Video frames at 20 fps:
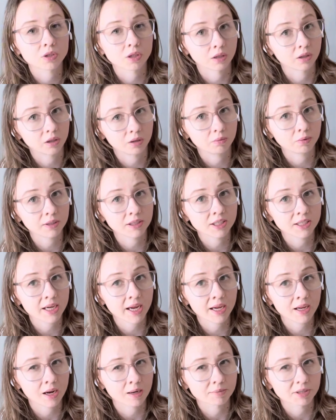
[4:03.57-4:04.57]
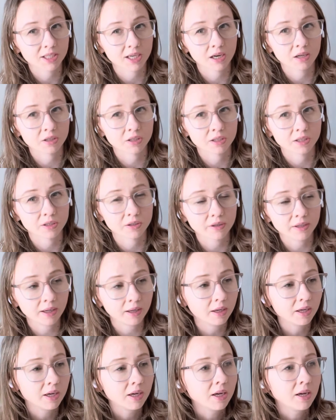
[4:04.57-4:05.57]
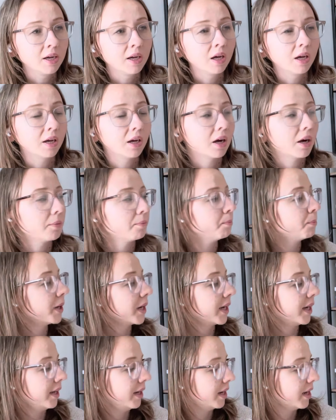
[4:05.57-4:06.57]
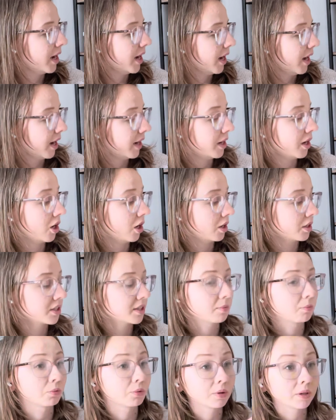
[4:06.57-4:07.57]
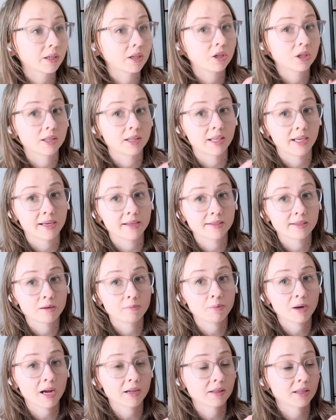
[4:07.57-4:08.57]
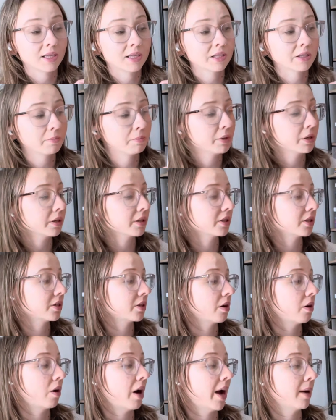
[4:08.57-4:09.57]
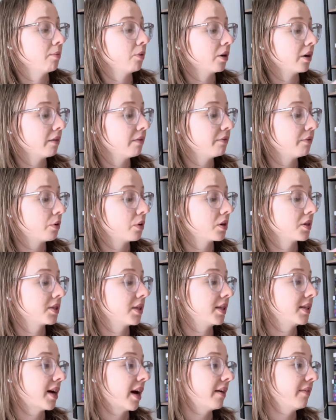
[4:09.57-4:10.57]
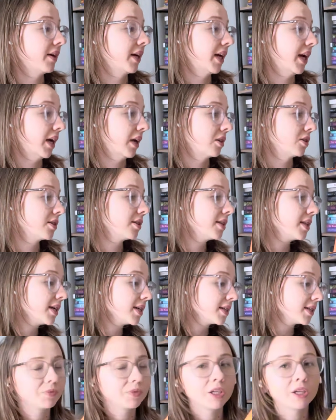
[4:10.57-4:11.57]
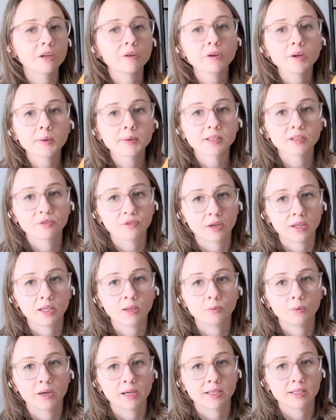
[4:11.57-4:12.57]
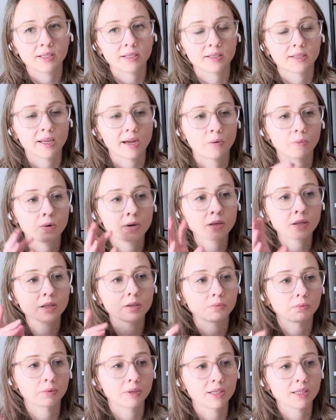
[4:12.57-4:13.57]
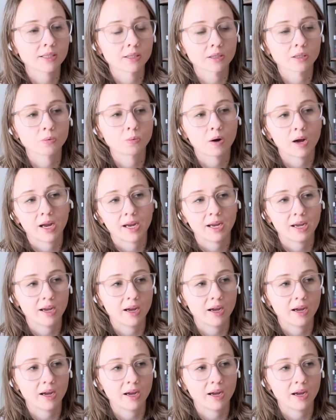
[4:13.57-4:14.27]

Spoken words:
on Goodreads yet. I'm scared to do it. But I heard some really good things about this book, so I'm looking forward to diving into this. You know what was funny was, is that one of the reasons why